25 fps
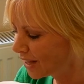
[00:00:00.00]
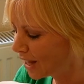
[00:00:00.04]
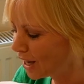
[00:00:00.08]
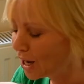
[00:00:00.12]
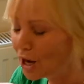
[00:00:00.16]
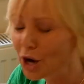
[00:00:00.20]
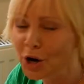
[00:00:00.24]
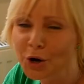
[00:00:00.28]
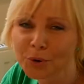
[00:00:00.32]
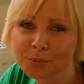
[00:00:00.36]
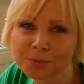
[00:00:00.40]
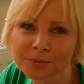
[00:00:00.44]
I
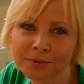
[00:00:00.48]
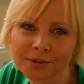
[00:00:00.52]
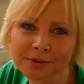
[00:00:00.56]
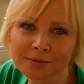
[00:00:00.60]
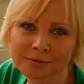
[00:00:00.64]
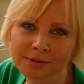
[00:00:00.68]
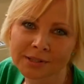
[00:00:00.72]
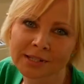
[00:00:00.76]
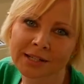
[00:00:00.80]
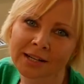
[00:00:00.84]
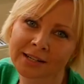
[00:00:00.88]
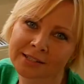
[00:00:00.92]
hope
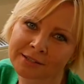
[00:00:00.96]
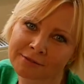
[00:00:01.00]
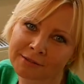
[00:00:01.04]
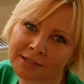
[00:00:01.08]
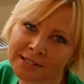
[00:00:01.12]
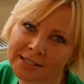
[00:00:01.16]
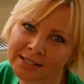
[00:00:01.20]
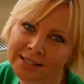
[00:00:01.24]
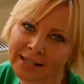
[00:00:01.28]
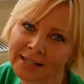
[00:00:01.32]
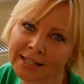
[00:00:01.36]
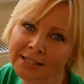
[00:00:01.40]
this reading has
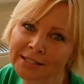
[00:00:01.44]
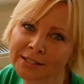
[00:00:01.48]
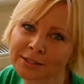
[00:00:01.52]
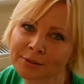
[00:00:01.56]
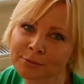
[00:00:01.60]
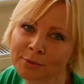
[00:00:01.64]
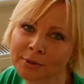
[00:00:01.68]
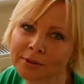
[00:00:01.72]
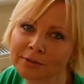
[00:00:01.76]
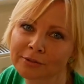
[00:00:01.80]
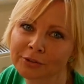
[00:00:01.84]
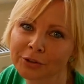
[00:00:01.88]

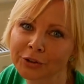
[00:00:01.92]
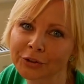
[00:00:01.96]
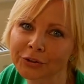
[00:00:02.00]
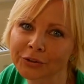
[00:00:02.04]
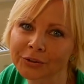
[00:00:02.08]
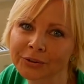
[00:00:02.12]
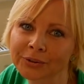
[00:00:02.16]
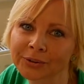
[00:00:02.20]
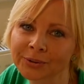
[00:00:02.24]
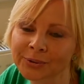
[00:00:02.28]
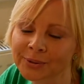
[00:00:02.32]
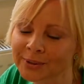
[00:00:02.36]
resonated with
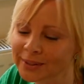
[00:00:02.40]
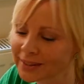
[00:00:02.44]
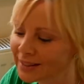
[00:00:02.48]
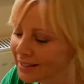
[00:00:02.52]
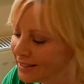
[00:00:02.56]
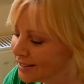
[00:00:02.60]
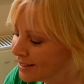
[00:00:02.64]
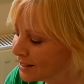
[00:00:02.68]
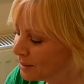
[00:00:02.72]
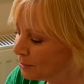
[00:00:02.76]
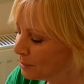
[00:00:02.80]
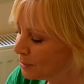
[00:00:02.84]
you, or at
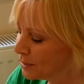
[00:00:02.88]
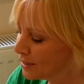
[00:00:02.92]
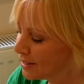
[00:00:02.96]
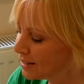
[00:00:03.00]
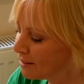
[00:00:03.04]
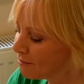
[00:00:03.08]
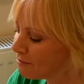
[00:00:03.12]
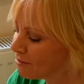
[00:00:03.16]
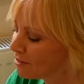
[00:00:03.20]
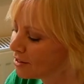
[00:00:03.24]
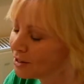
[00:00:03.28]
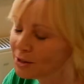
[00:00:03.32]
least there was
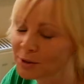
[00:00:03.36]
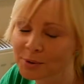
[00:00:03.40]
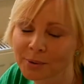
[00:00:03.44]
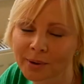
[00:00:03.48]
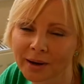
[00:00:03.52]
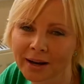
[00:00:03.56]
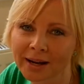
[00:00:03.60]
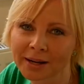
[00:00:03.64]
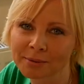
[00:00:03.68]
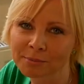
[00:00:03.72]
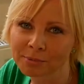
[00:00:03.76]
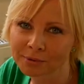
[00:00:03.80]
something you were
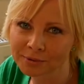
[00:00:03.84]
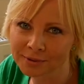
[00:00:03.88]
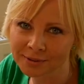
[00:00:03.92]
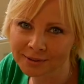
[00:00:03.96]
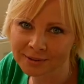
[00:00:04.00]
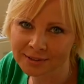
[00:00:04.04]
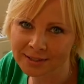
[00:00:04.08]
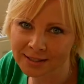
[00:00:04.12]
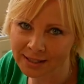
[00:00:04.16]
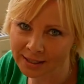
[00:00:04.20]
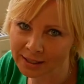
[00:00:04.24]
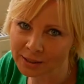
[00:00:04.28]
able
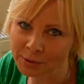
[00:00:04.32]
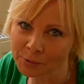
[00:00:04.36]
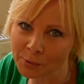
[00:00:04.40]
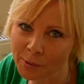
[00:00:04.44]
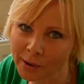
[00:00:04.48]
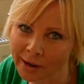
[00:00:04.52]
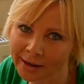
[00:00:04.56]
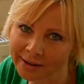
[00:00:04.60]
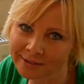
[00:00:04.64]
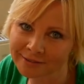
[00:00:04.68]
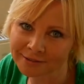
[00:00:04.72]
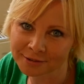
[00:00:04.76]
to take
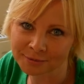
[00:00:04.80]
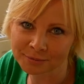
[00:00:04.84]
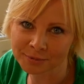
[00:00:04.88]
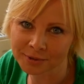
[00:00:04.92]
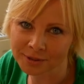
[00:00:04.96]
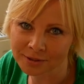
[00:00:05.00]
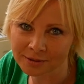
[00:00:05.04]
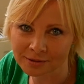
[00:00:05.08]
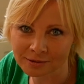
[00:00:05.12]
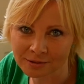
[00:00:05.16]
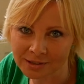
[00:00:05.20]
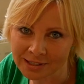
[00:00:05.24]
away from
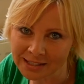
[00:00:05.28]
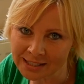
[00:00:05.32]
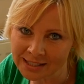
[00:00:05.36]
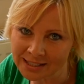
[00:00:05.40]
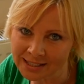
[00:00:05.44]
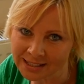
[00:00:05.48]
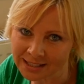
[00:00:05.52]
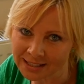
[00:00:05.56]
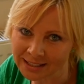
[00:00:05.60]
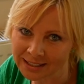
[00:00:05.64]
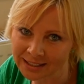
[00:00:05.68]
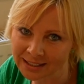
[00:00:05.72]
this
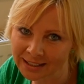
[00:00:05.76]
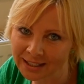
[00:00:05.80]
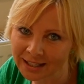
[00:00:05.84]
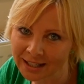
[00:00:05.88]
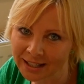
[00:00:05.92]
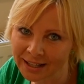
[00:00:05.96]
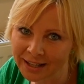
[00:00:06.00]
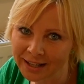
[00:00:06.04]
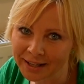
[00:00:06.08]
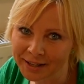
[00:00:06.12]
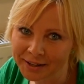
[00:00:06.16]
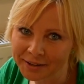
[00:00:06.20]
reading.
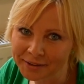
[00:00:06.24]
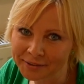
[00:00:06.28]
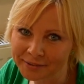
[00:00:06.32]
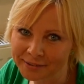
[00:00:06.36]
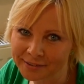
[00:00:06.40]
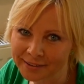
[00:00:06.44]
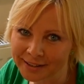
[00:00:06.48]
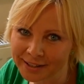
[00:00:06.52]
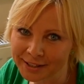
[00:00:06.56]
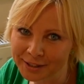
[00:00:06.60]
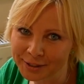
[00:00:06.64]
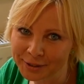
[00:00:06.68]

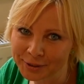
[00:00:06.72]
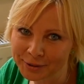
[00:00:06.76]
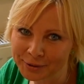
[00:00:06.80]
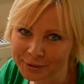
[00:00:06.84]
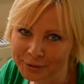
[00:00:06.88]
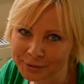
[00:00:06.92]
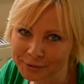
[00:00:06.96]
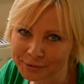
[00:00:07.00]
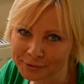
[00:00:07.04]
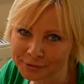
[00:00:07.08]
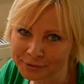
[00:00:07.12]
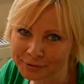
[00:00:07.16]
Thank
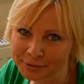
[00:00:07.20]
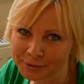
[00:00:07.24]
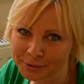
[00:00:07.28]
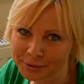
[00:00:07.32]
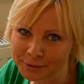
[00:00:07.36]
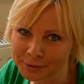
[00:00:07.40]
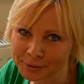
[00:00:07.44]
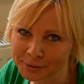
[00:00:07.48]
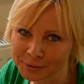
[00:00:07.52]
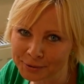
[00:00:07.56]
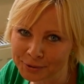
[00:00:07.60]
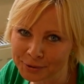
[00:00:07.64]
you
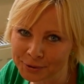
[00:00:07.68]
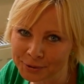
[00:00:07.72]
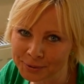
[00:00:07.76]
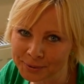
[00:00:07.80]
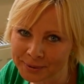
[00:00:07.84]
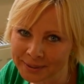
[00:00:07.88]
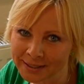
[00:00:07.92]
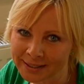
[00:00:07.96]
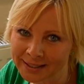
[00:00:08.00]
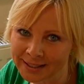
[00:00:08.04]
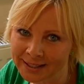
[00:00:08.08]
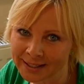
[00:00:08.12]
for
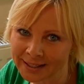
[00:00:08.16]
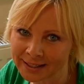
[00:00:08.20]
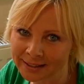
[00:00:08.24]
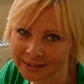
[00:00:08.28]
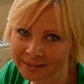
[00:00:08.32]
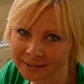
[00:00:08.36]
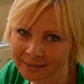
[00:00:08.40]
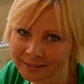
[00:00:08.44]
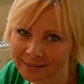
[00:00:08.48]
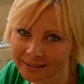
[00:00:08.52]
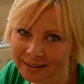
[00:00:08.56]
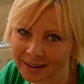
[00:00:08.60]
tuning
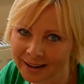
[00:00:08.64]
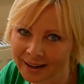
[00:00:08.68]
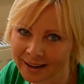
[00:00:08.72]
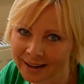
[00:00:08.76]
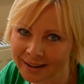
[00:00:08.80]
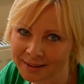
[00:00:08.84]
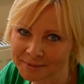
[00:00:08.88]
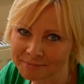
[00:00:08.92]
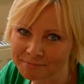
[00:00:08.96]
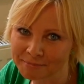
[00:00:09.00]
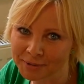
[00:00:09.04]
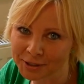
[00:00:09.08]
in,
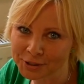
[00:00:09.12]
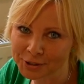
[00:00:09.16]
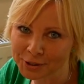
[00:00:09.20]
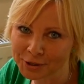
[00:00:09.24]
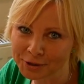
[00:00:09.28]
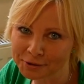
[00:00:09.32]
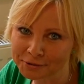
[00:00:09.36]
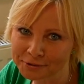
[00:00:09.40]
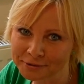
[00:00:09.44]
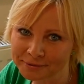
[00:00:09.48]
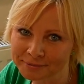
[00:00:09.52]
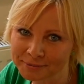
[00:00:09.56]
and much
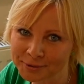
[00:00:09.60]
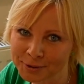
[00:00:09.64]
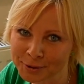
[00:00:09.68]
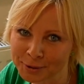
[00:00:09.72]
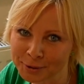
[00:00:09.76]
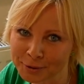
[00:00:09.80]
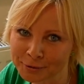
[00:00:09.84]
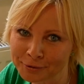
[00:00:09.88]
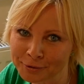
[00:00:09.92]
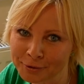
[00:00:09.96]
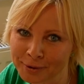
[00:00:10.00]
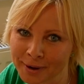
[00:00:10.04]
love to
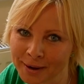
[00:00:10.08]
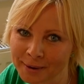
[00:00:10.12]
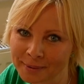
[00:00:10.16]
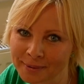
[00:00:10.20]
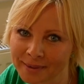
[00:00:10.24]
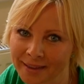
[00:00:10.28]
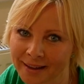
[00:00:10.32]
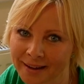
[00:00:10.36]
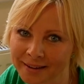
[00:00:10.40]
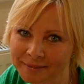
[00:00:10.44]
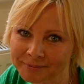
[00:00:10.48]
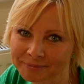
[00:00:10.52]
all of you
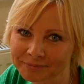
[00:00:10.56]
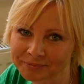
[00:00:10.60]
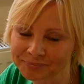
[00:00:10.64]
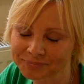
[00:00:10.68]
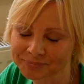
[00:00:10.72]
out there.